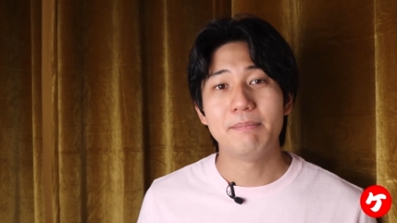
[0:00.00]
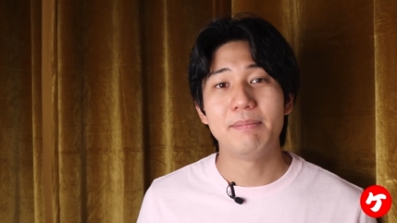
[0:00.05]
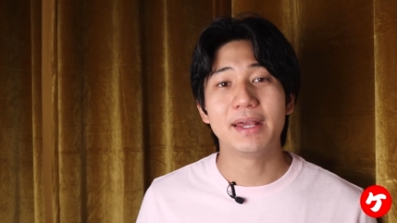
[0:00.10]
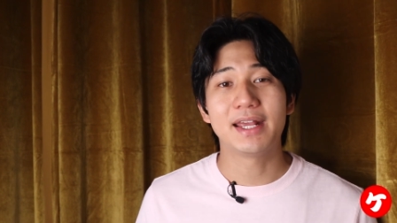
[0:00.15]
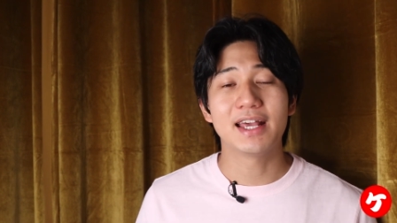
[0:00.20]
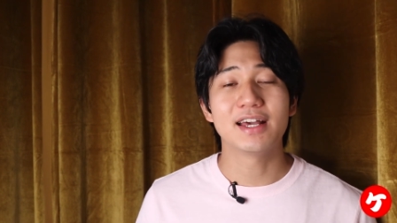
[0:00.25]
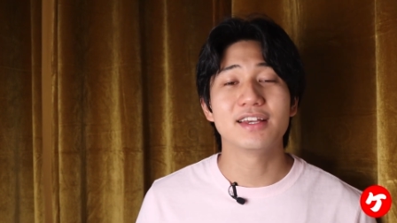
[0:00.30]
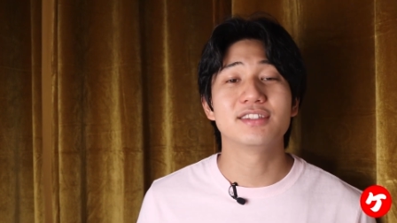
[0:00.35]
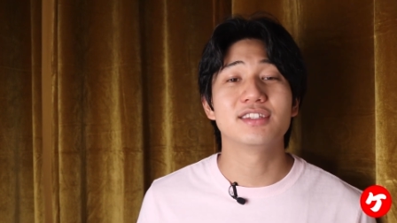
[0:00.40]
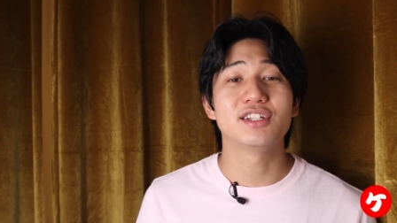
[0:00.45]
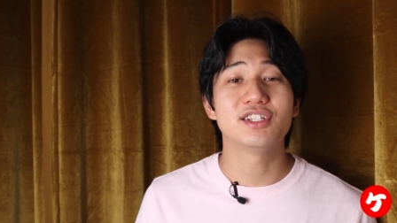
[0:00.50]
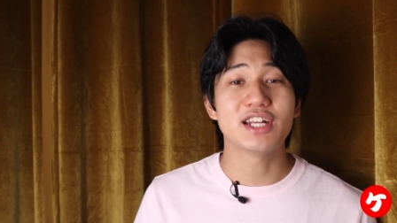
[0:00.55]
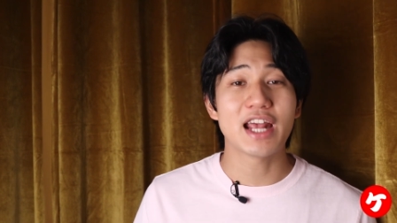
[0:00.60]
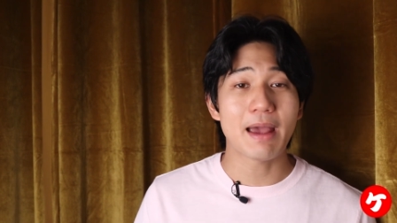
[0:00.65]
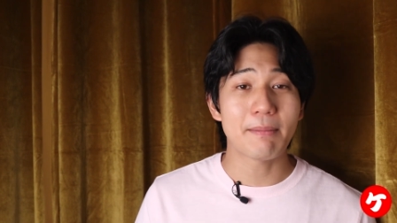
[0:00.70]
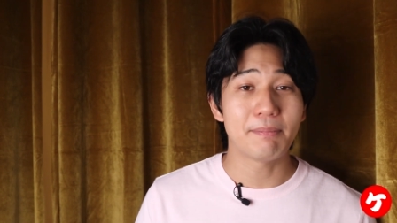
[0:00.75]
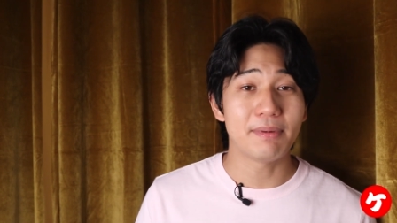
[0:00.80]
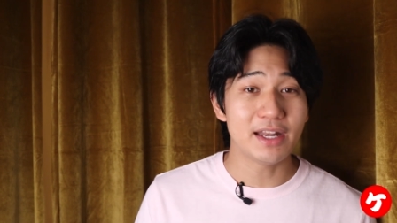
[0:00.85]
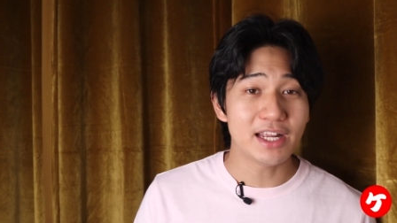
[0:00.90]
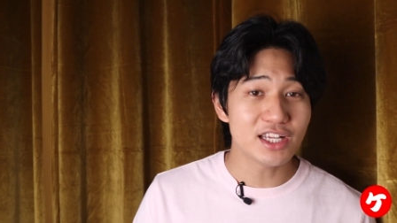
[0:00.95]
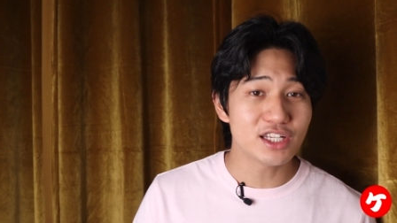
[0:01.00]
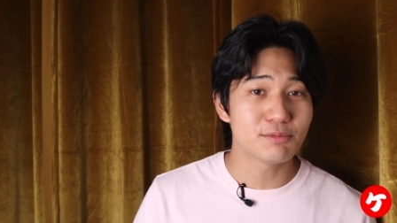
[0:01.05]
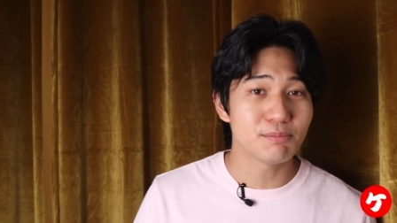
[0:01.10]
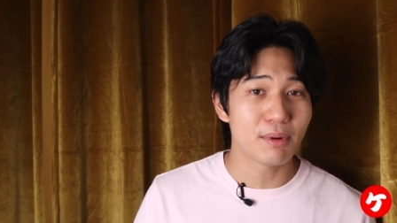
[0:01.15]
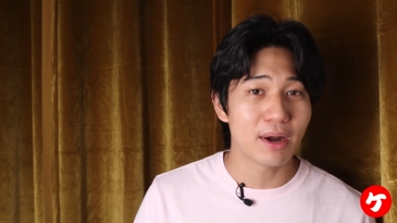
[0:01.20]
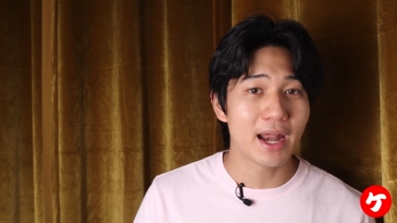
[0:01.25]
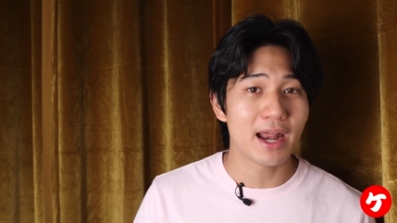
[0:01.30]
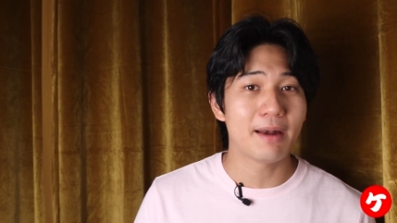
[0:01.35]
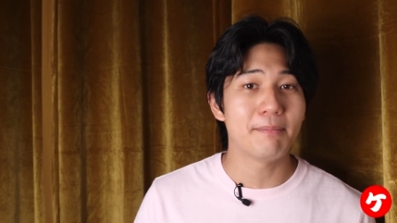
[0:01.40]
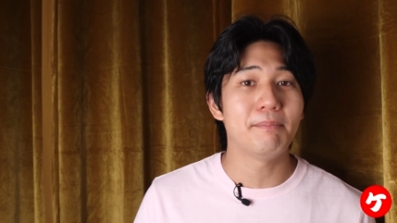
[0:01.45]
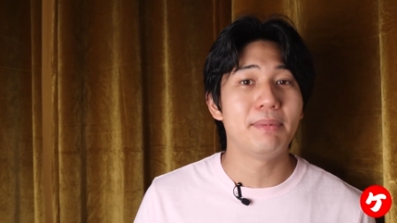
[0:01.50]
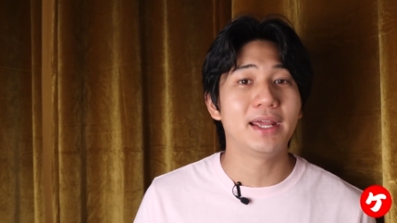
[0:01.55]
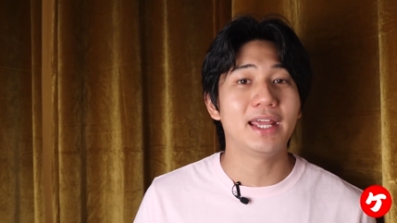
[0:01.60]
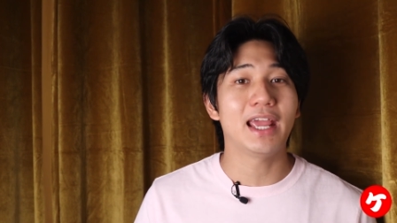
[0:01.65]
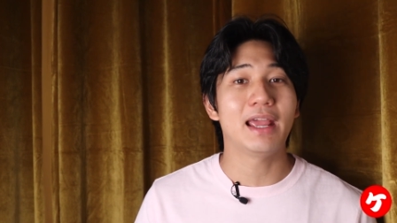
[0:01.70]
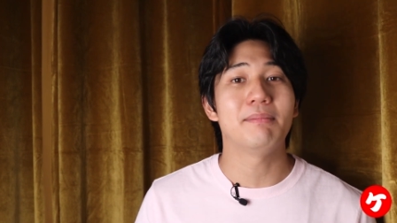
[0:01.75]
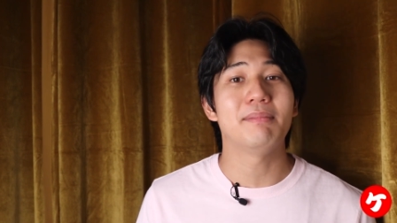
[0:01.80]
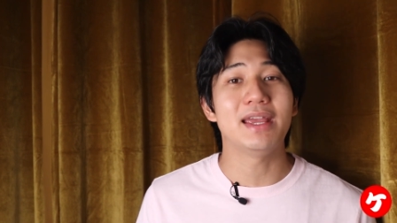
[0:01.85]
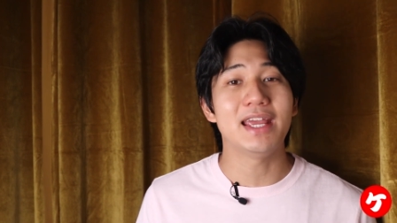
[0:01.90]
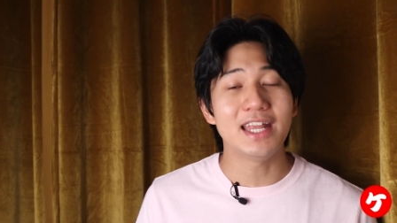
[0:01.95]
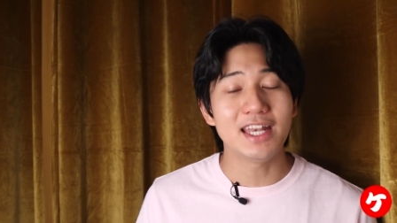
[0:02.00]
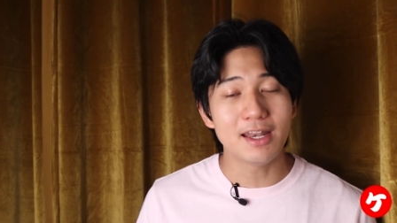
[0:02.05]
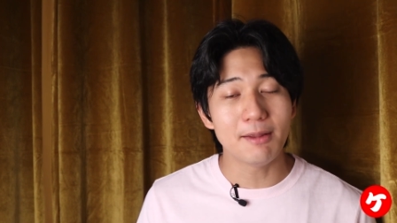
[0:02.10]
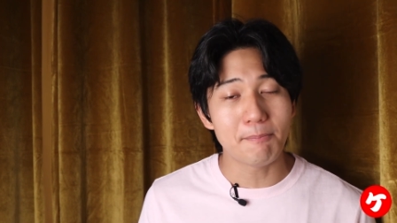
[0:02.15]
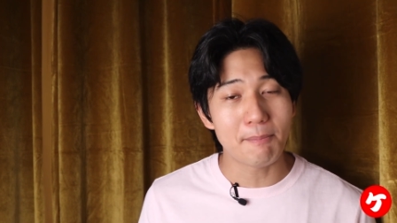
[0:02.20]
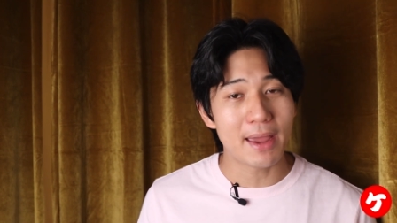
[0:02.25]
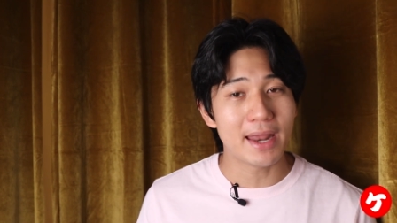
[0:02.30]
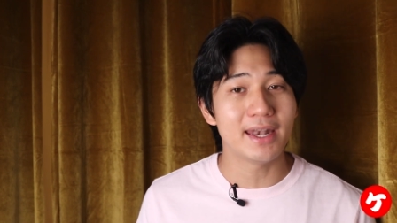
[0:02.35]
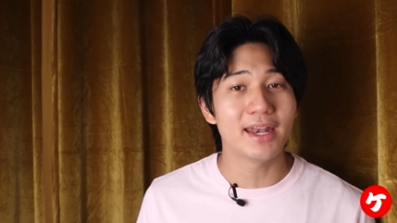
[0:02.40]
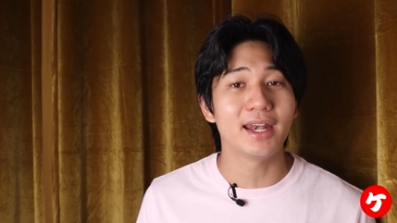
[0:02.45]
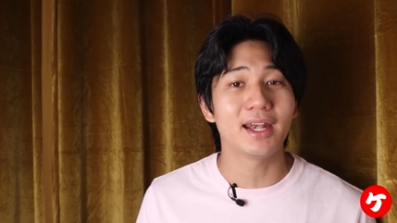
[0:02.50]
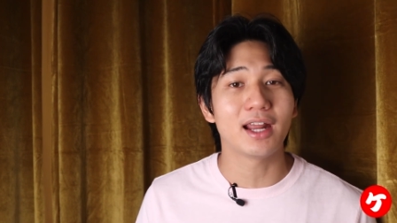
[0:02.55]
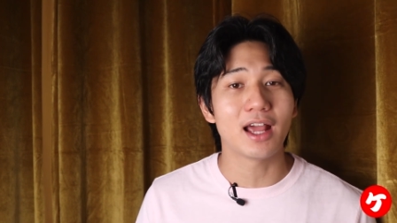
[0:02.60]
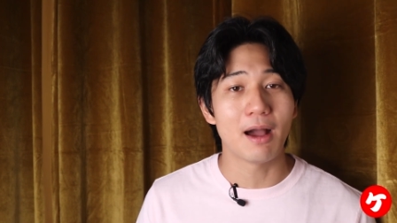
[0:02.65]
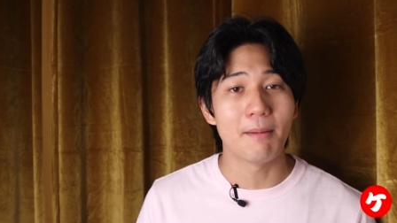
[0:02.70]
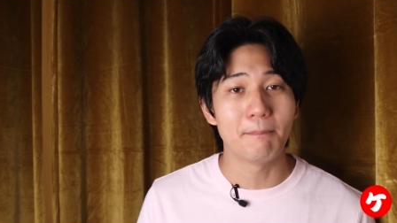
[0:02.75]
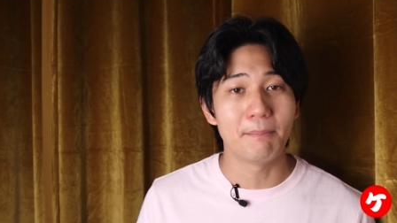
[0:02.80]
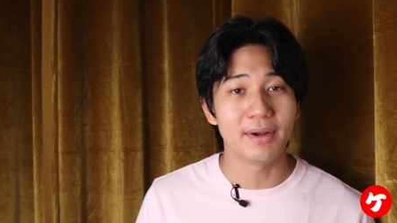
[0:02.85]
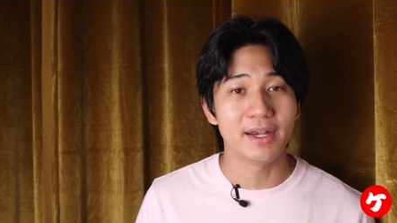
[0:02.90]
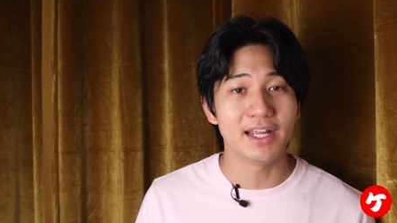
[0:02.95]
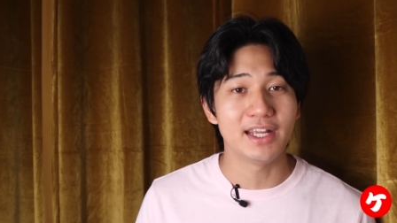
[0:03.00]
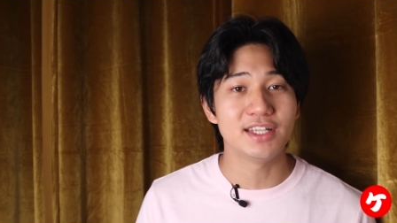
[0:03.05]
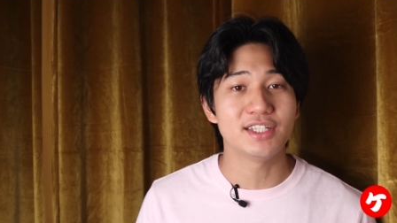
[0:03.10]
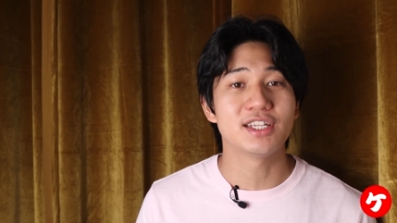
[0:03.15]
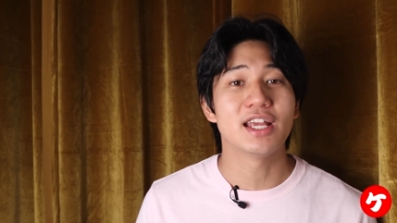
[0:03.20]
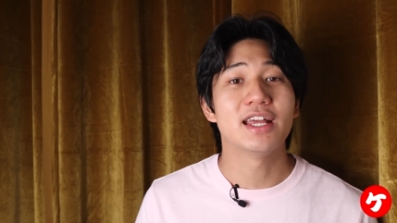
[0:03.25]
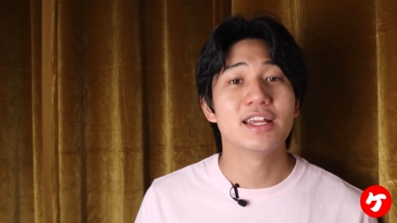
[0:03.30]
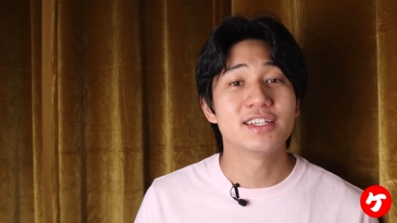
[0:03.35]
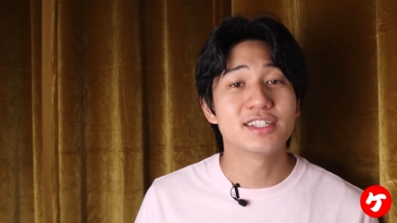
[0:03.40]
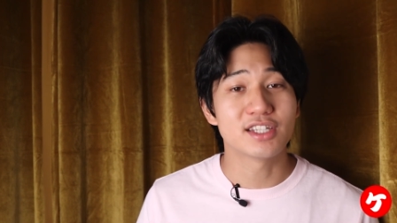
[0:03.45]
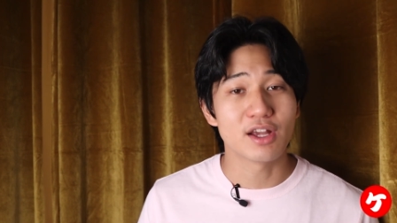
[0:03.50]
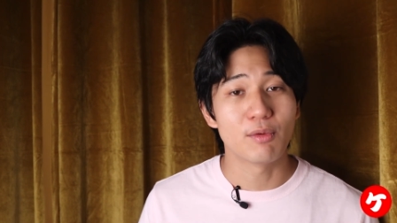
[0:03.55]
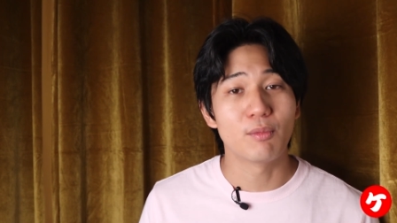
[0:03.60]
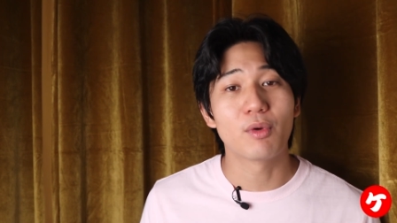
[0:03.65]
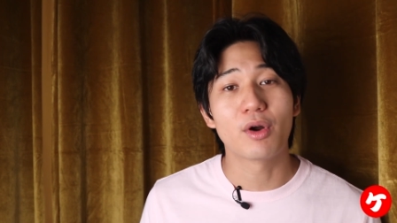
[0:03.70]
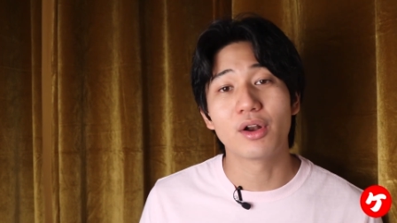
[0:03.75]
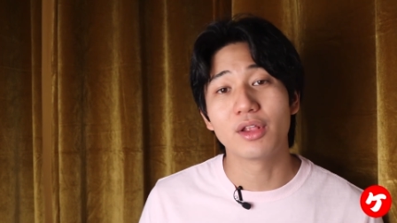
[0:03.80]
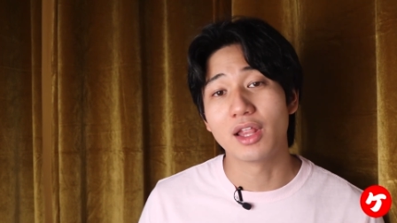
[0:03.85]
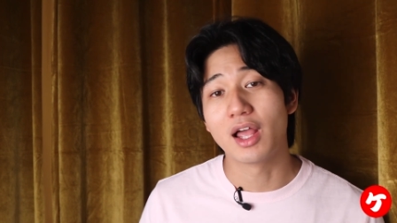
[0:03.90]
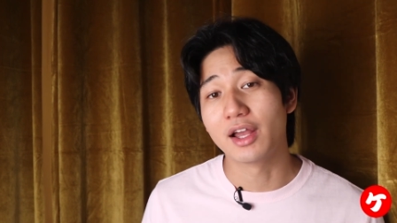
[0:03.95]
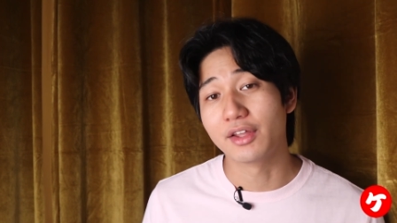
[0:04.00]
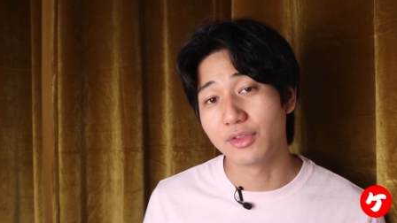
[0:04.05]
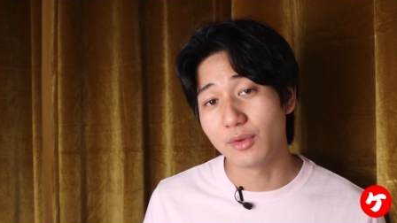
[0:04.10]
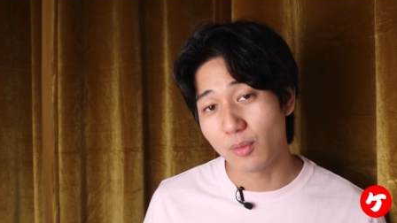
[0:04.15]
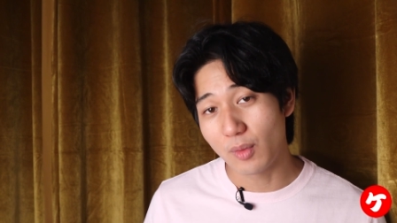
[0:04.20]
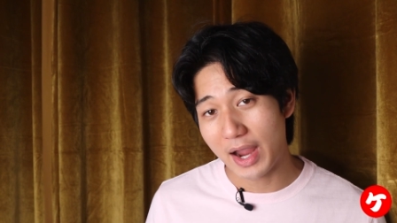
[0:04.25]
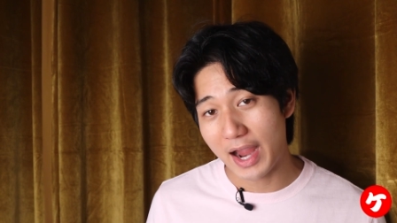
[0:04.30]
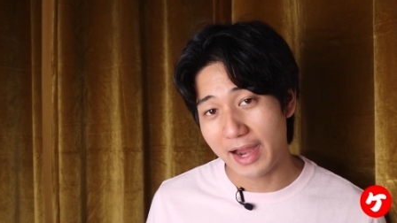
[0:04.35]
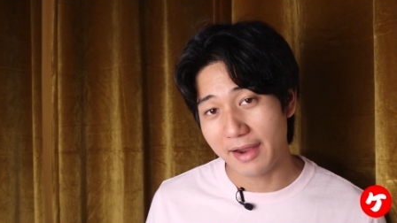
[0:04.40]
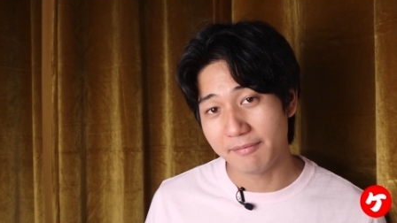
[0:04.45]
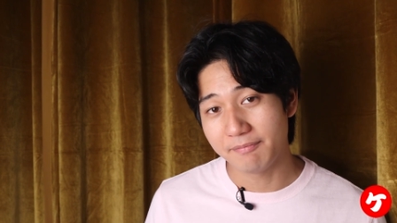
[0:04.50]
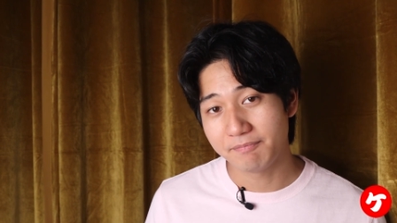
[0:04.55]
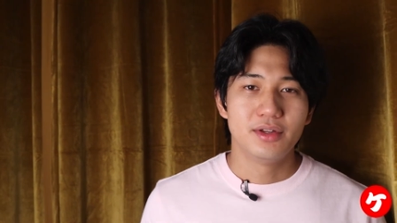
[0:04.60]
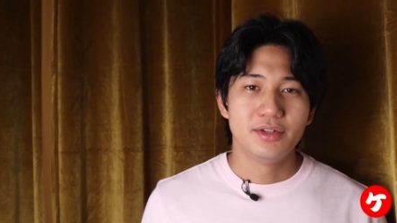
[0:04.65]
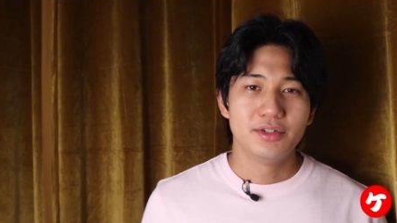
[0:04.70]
because the Japanese brand became independent companies somewhere along the way.